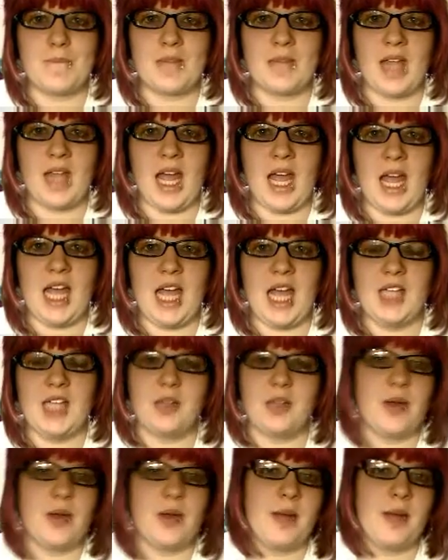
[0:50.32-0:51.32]
I don't
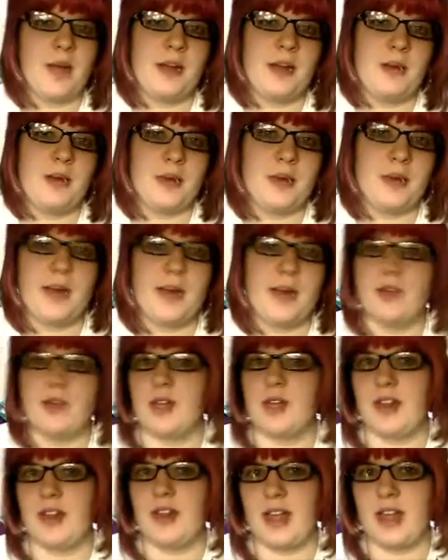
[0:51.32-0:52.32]
know how many people might have
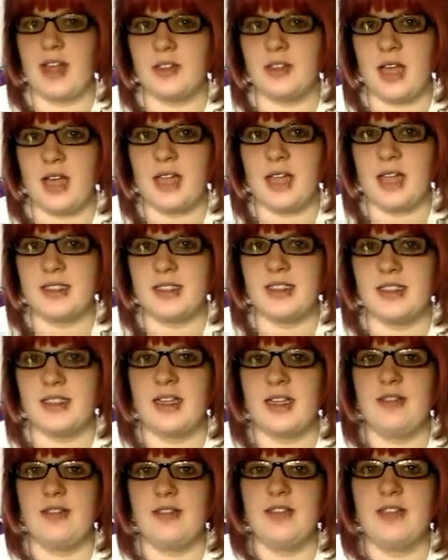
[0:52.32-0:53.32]
read that or not, and
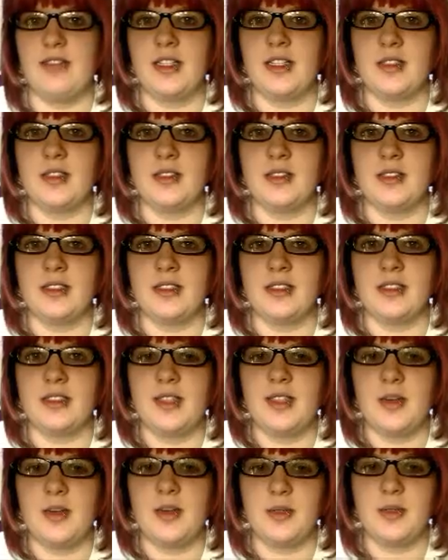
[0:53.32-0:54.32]
I figured
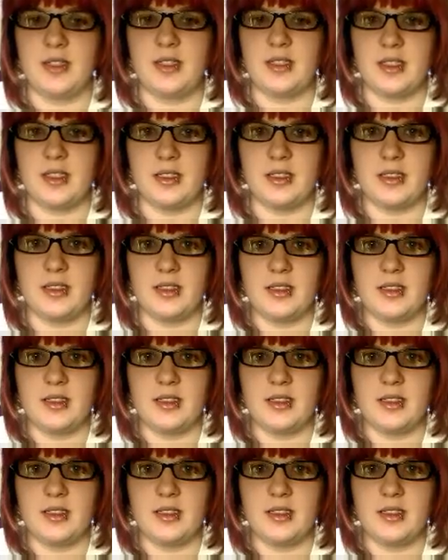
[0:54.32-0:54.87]
it was a